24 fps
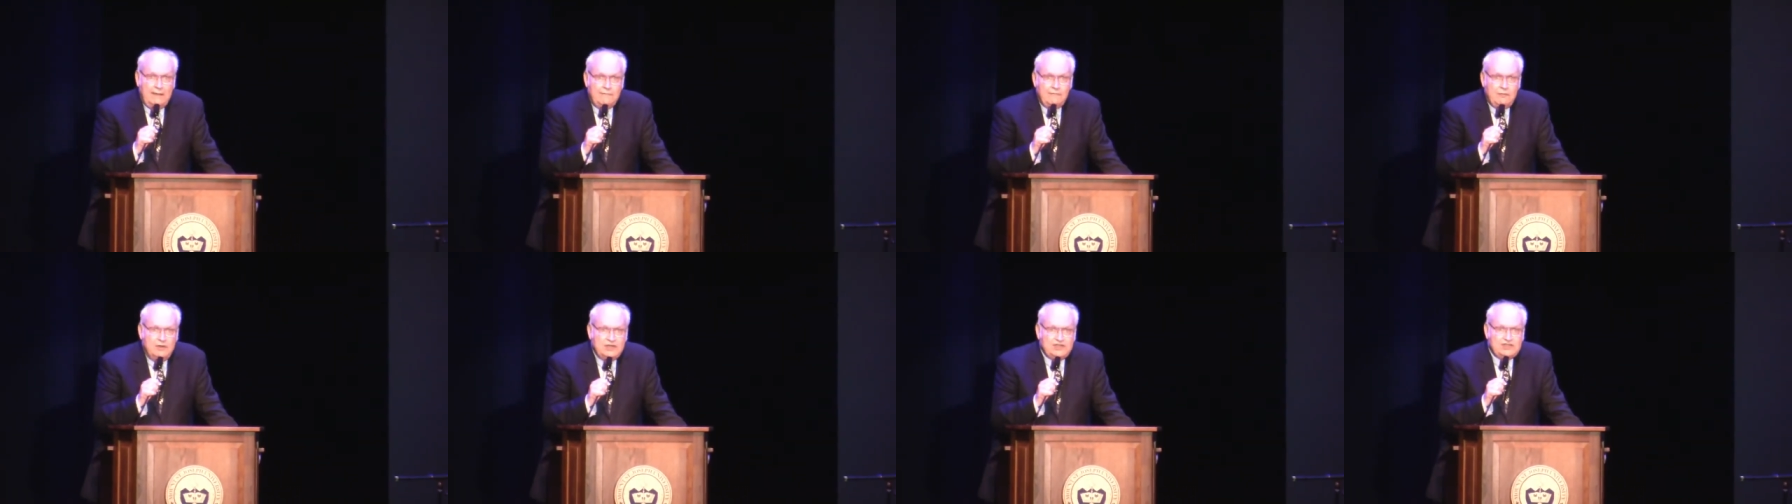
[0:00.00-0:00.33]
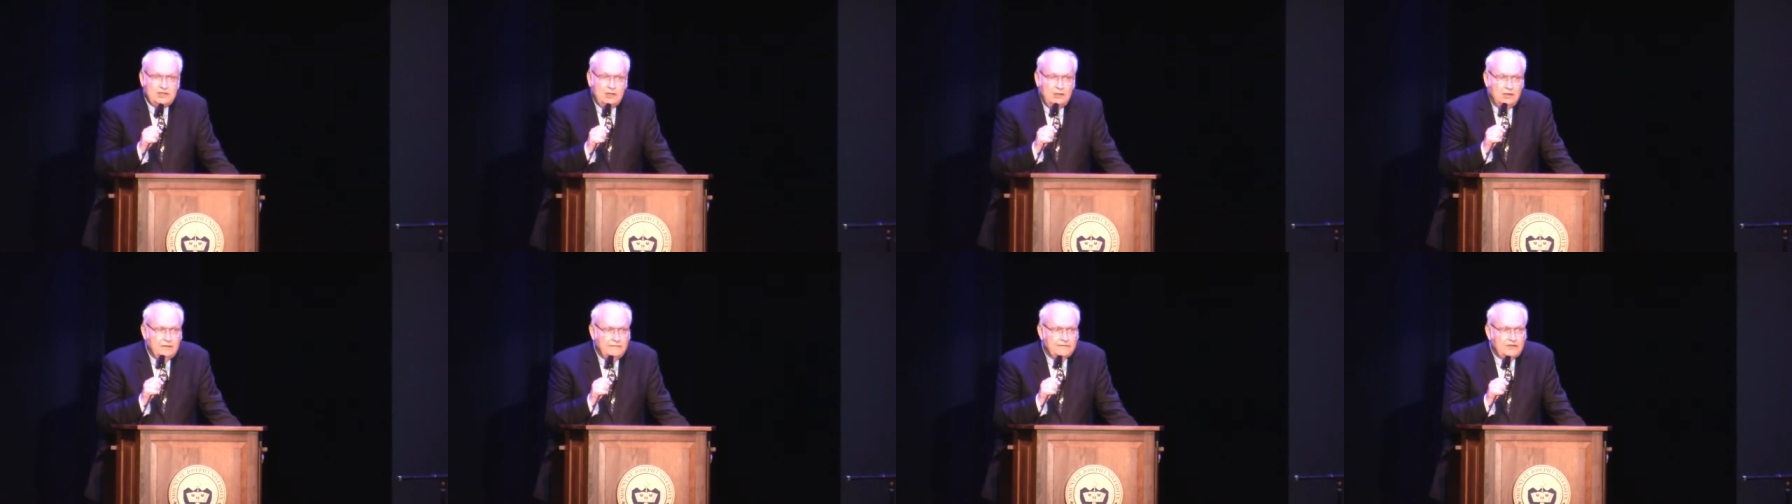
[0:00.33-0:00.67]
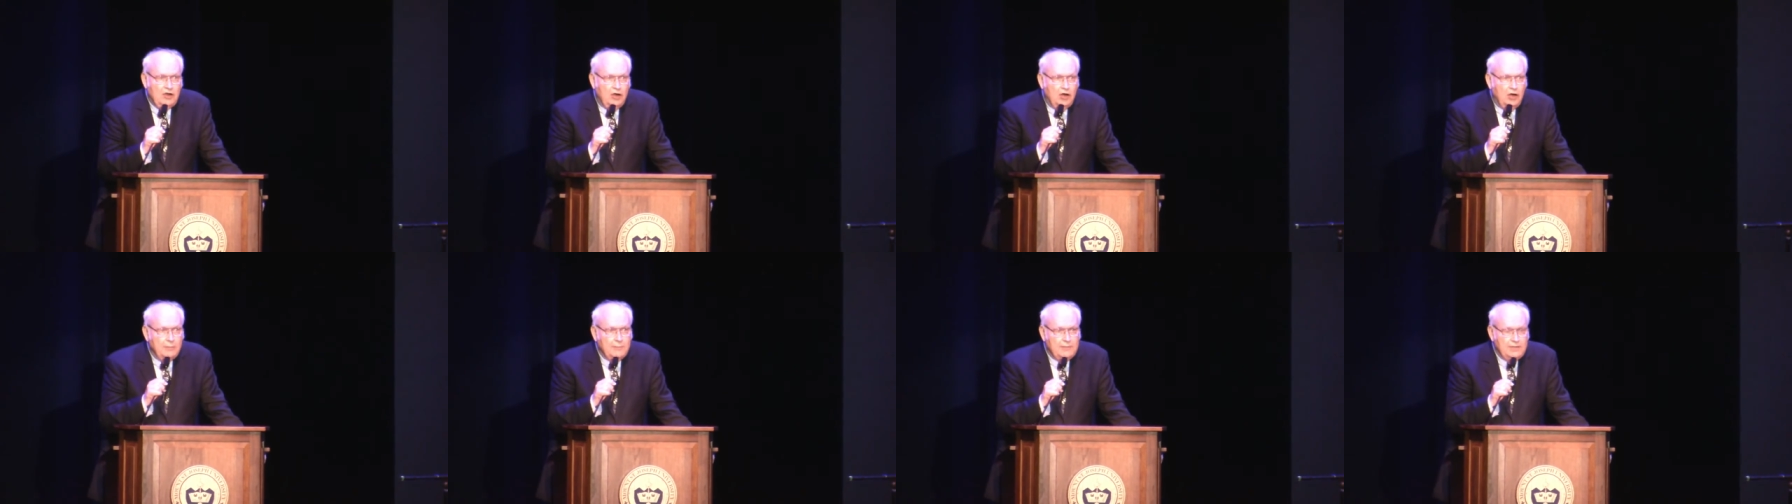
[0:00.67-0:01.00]
I've always thought of
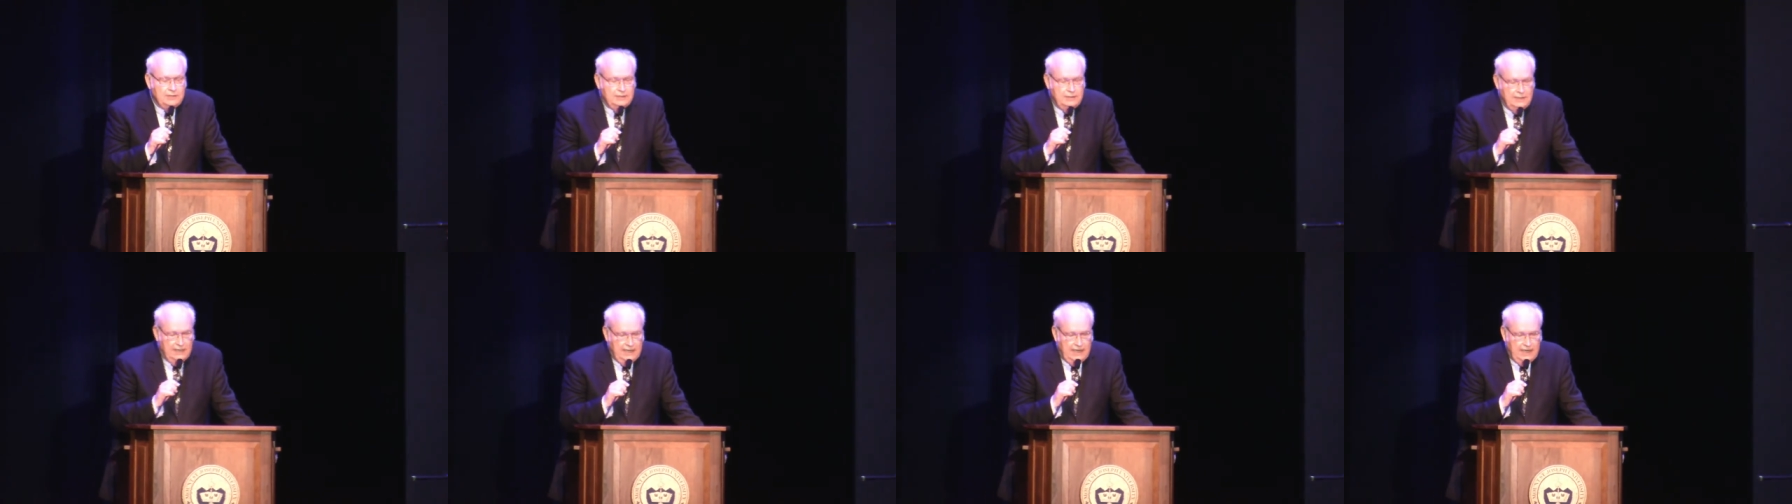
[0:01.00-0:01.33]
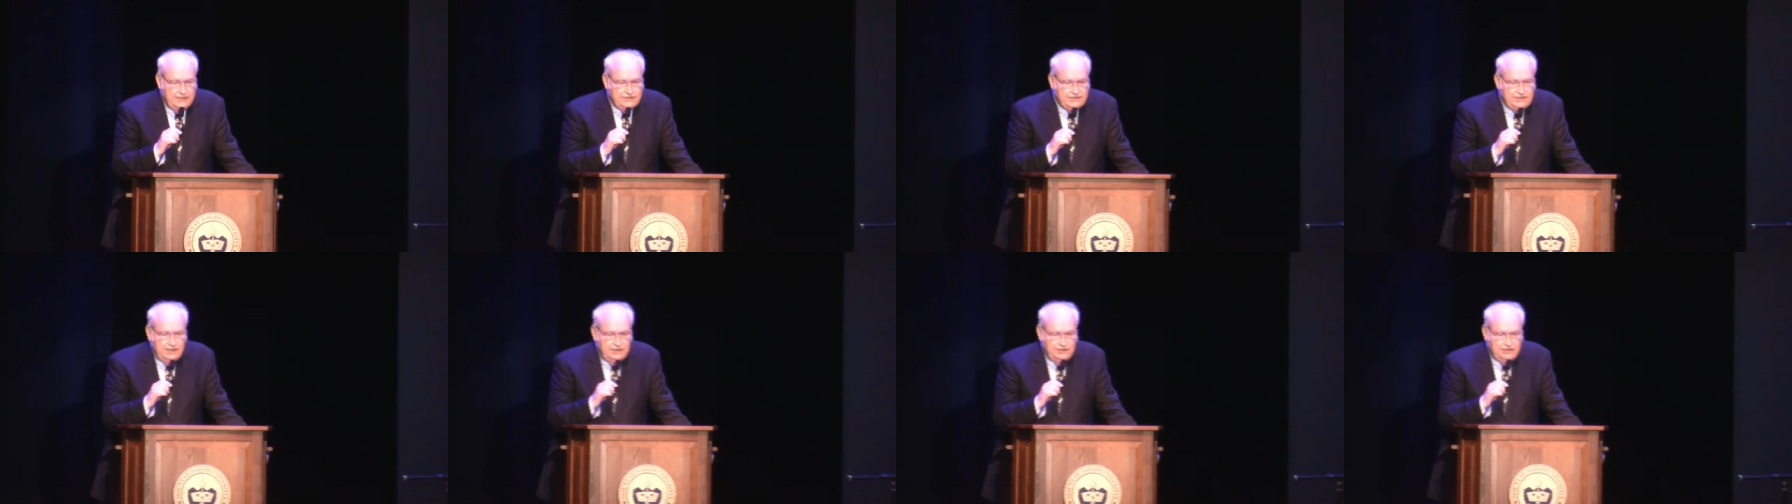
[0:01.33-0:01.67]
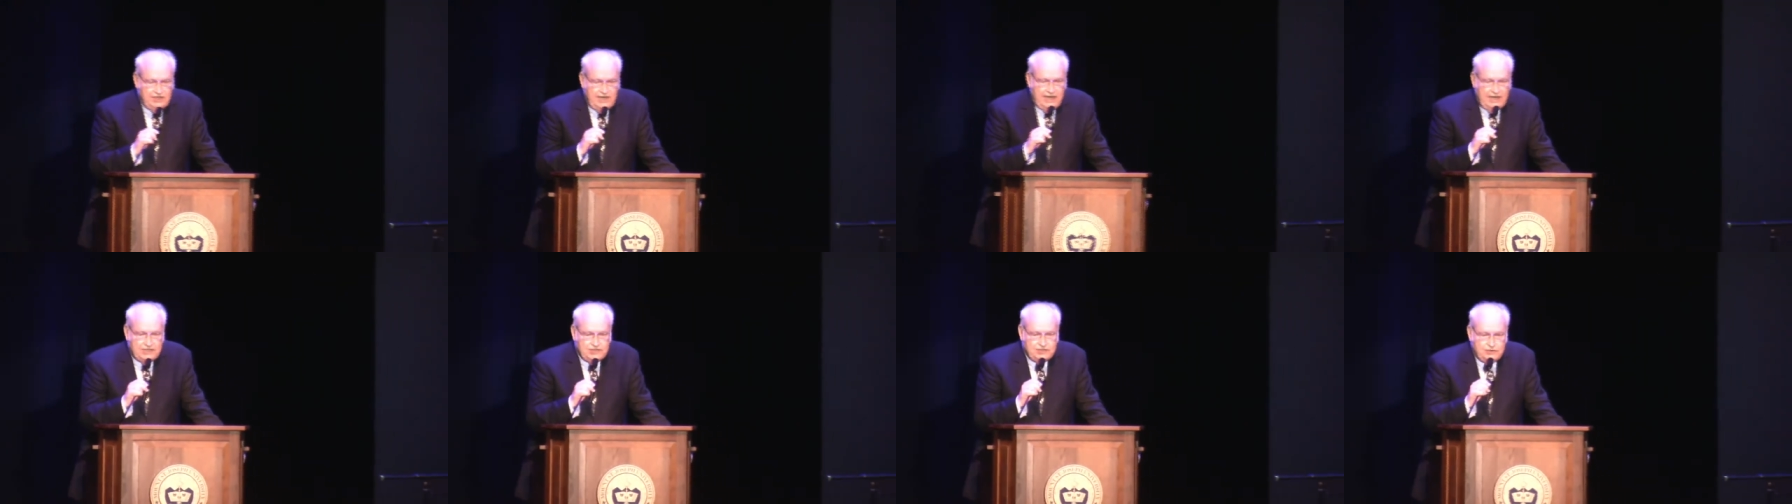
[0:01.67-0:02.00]
Carmon as a
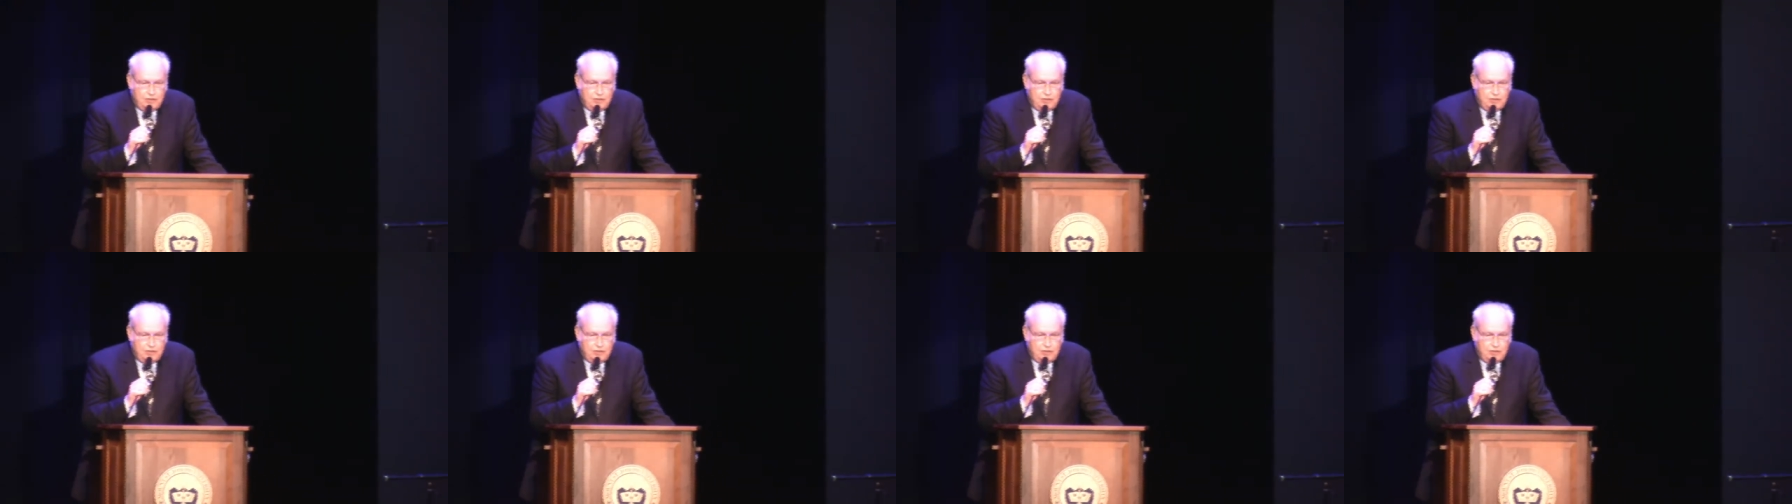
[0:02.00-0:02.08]
jazz